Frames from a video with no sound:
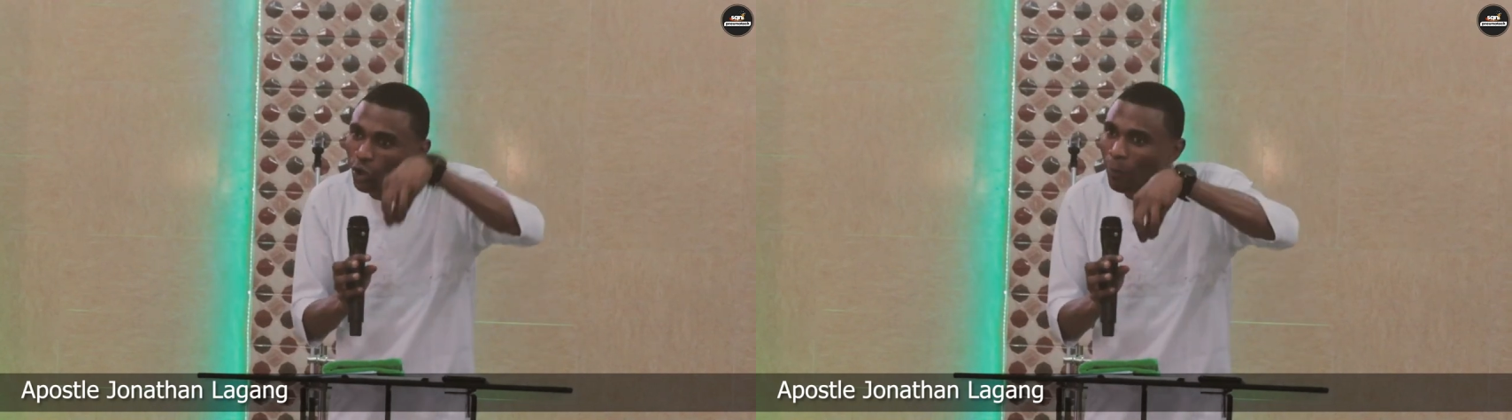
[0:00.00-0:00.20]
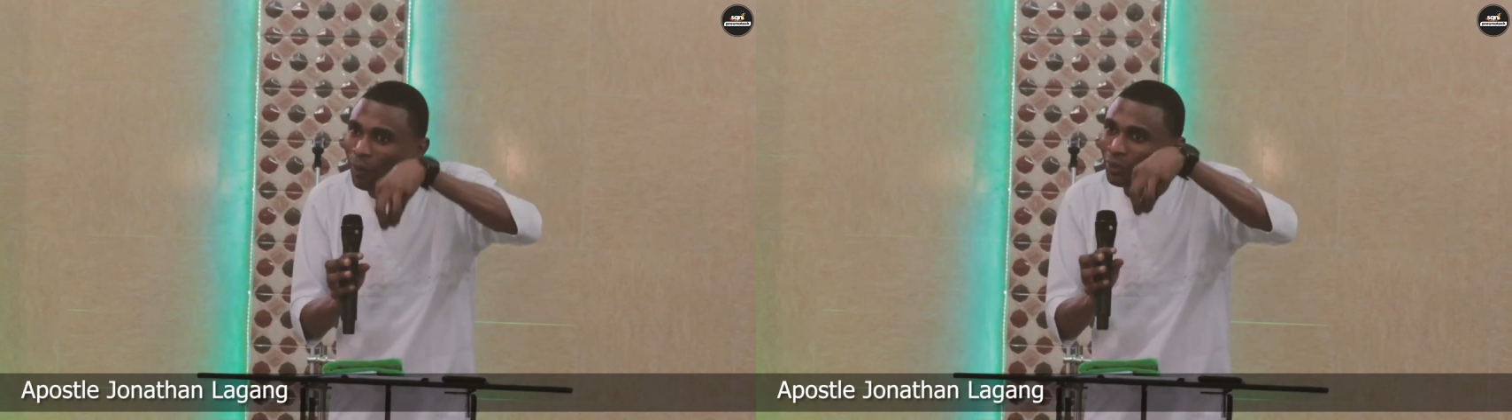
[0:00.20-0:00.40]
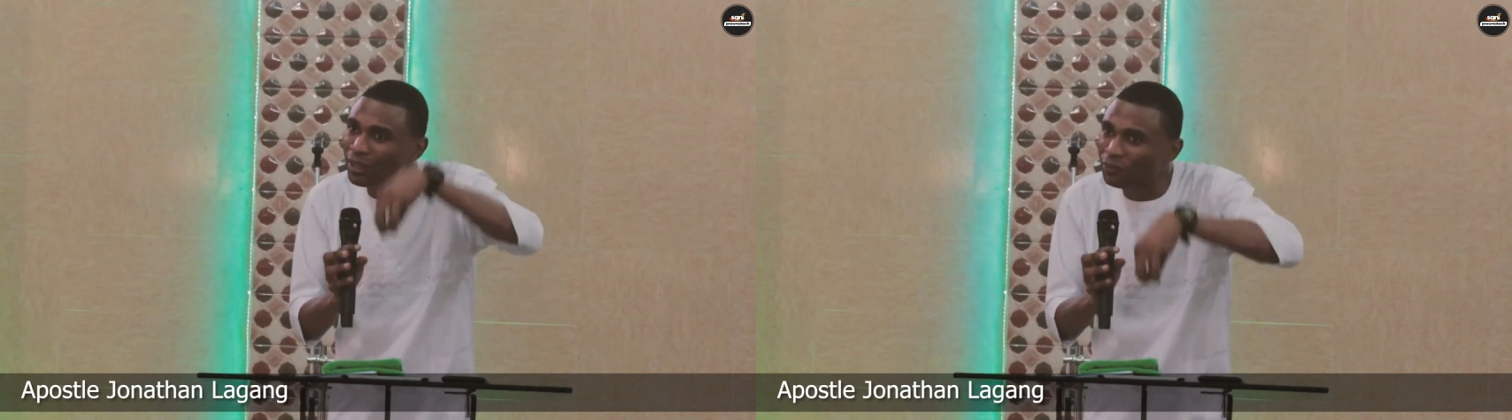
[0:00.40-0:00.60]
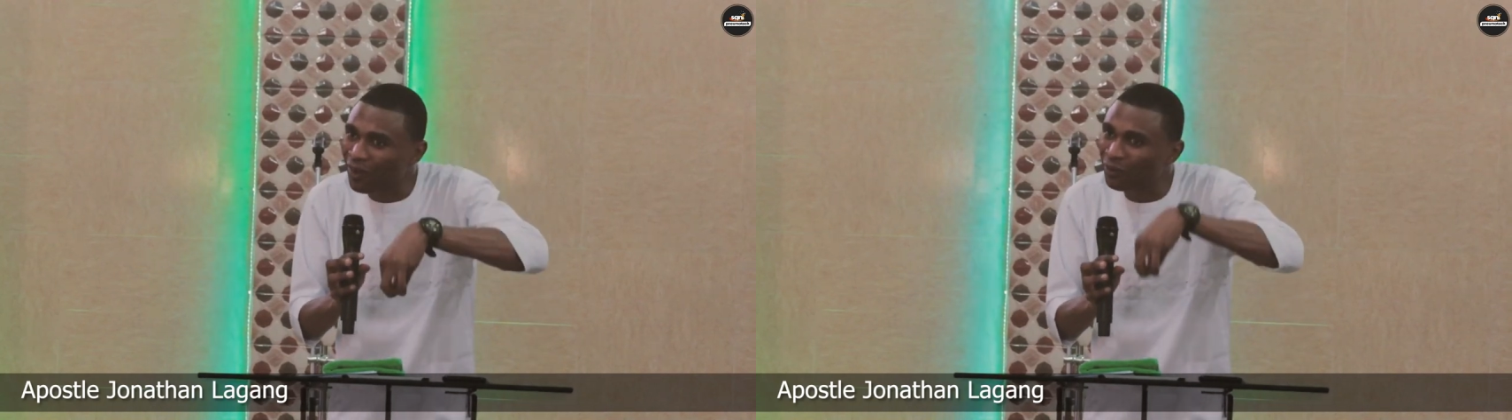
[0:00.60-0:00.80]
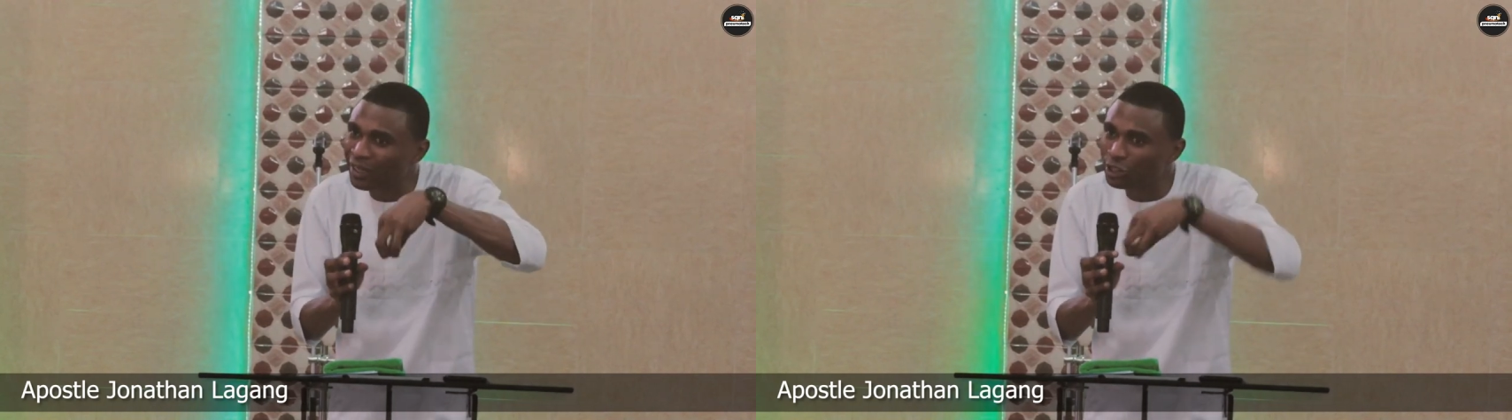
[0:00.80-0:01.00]
upon the
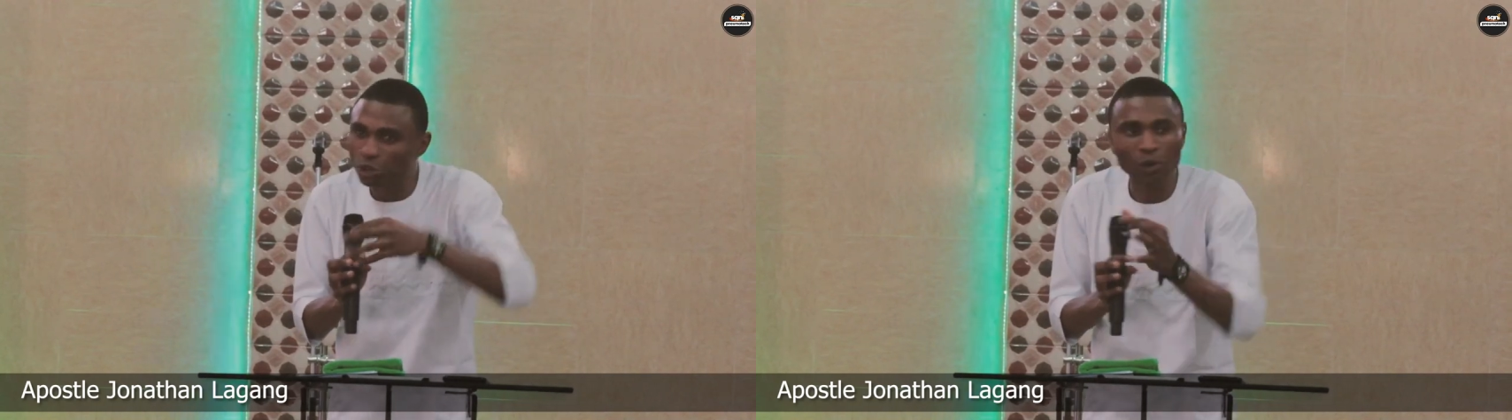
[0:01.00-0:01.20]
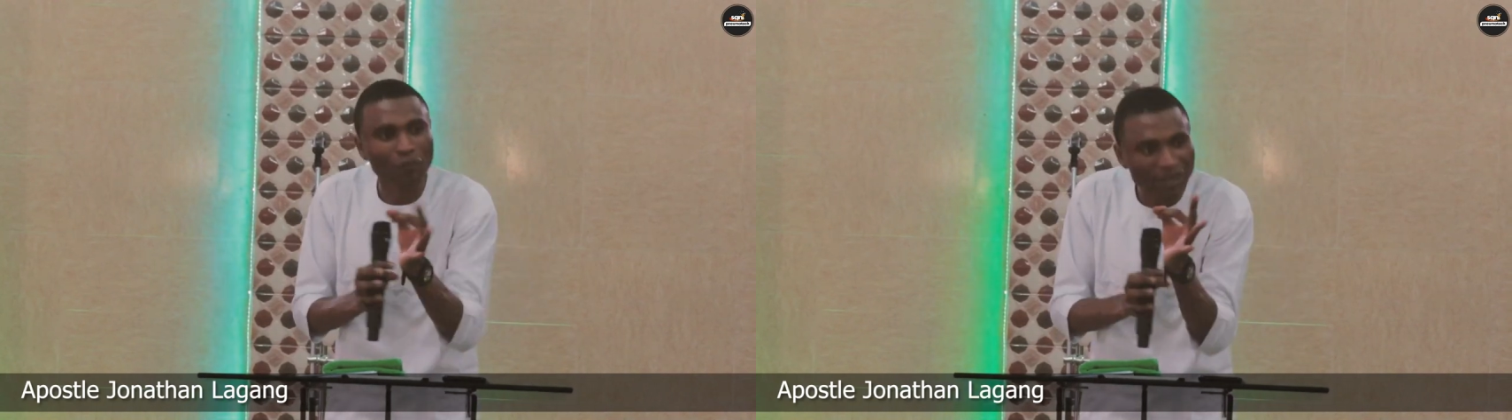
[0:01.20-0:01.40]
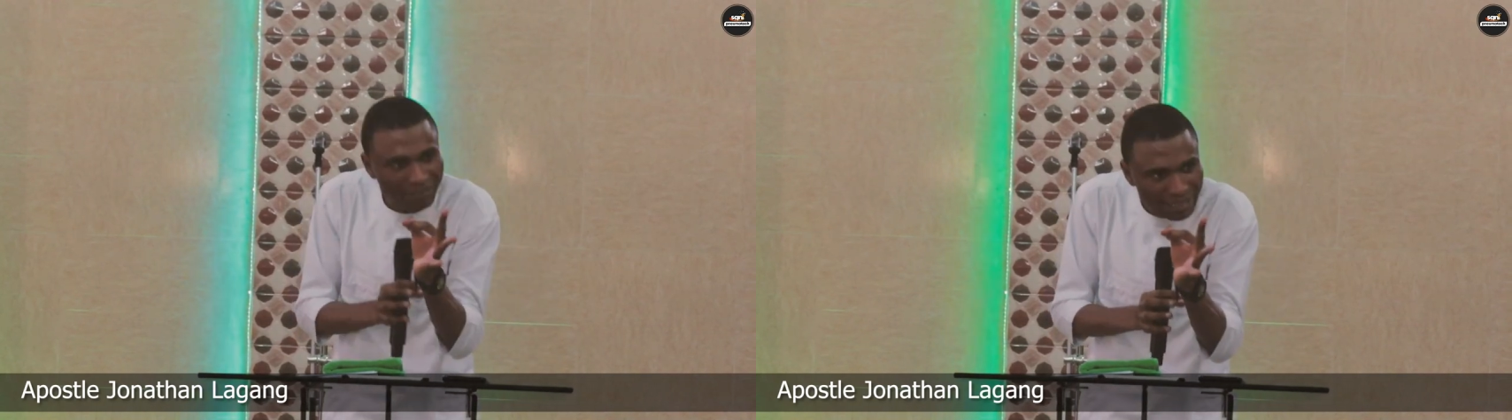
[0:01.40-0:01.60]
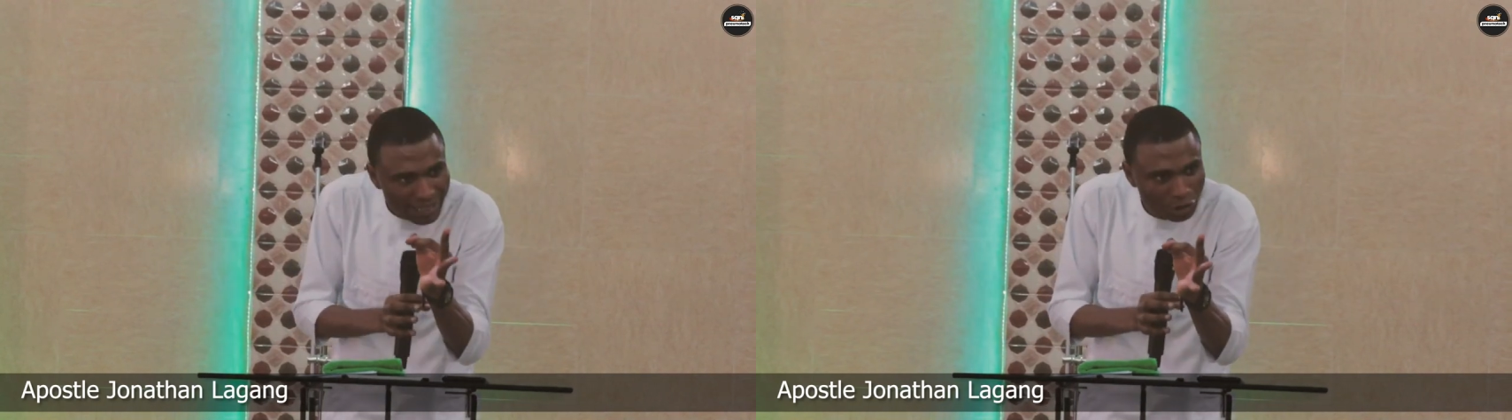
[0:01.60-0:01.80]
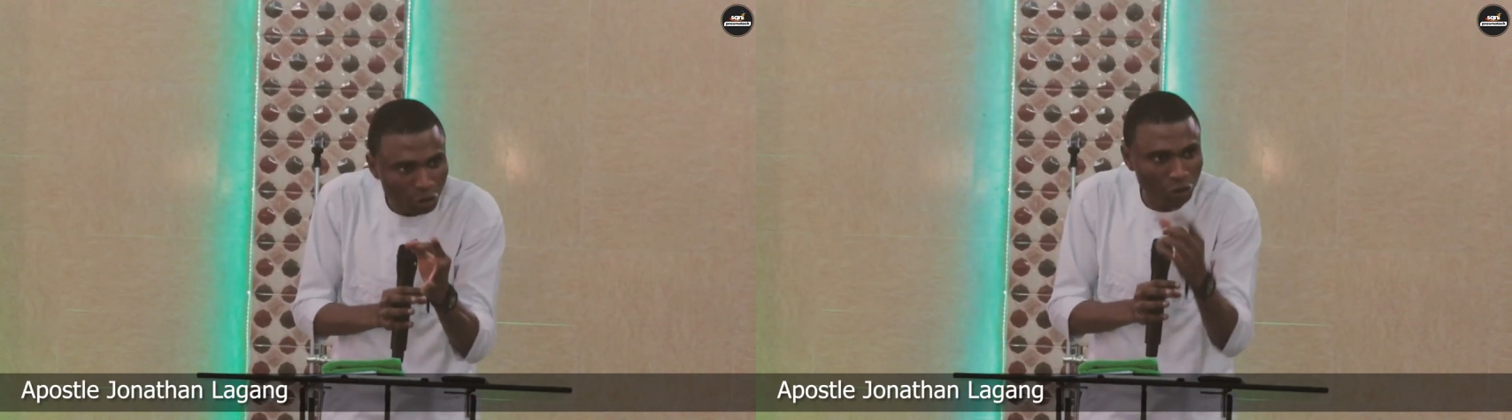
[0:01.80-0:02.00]
foundation of a
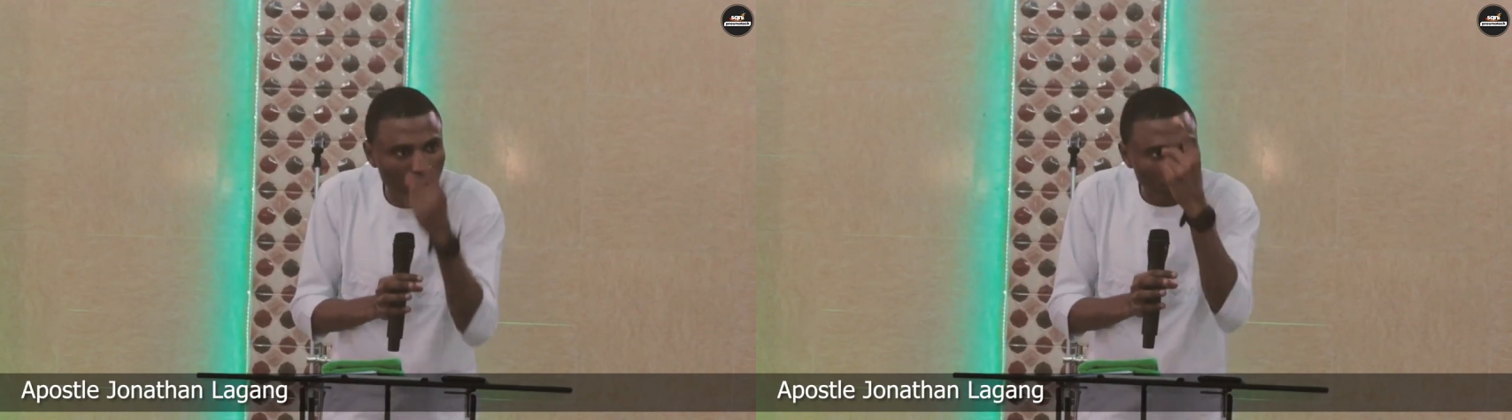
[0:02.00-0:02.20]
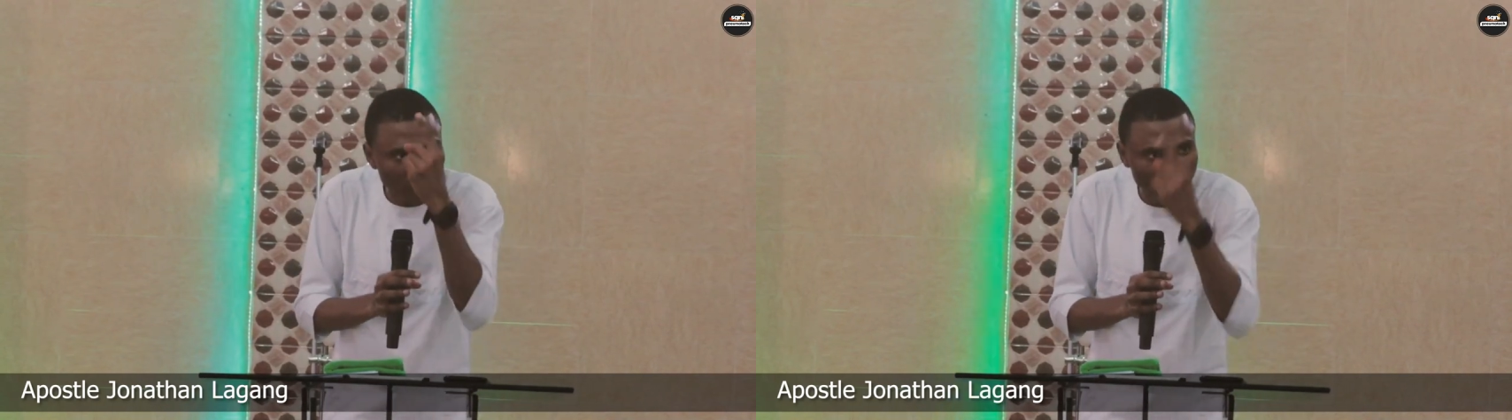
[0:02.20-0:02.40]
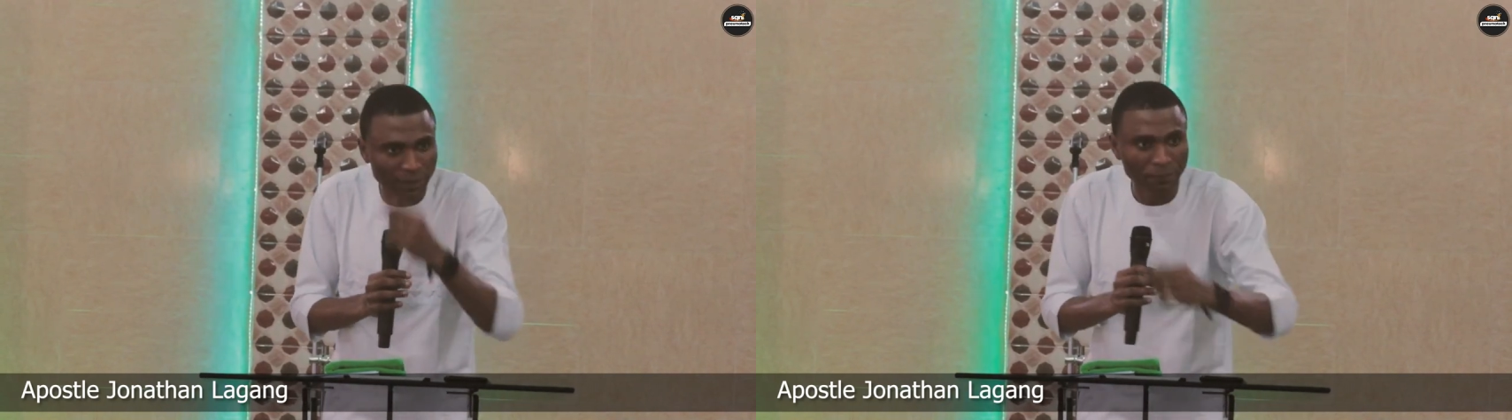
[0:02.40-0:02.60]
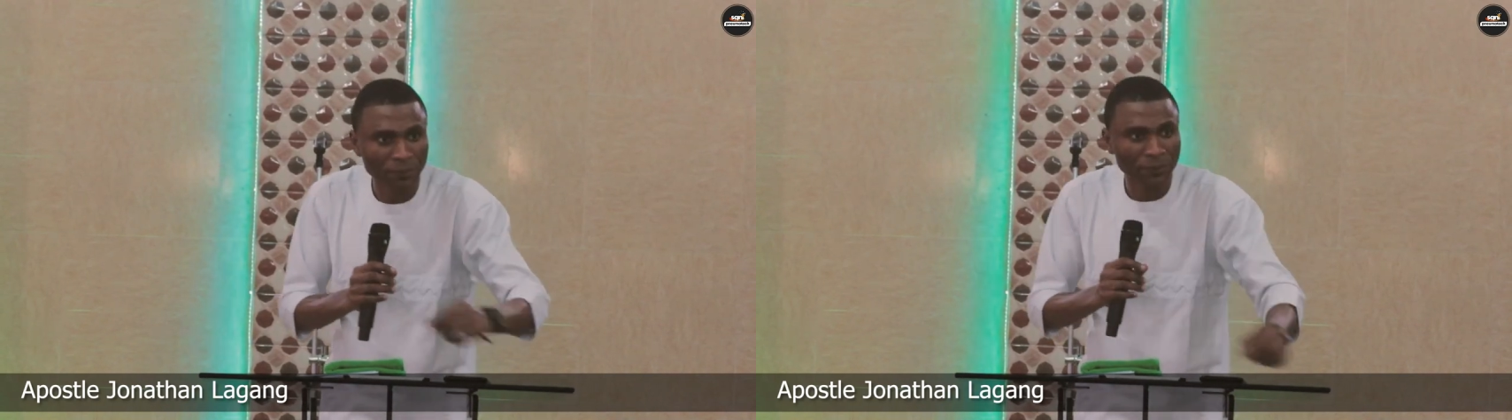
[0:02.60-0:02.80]
relationship with him.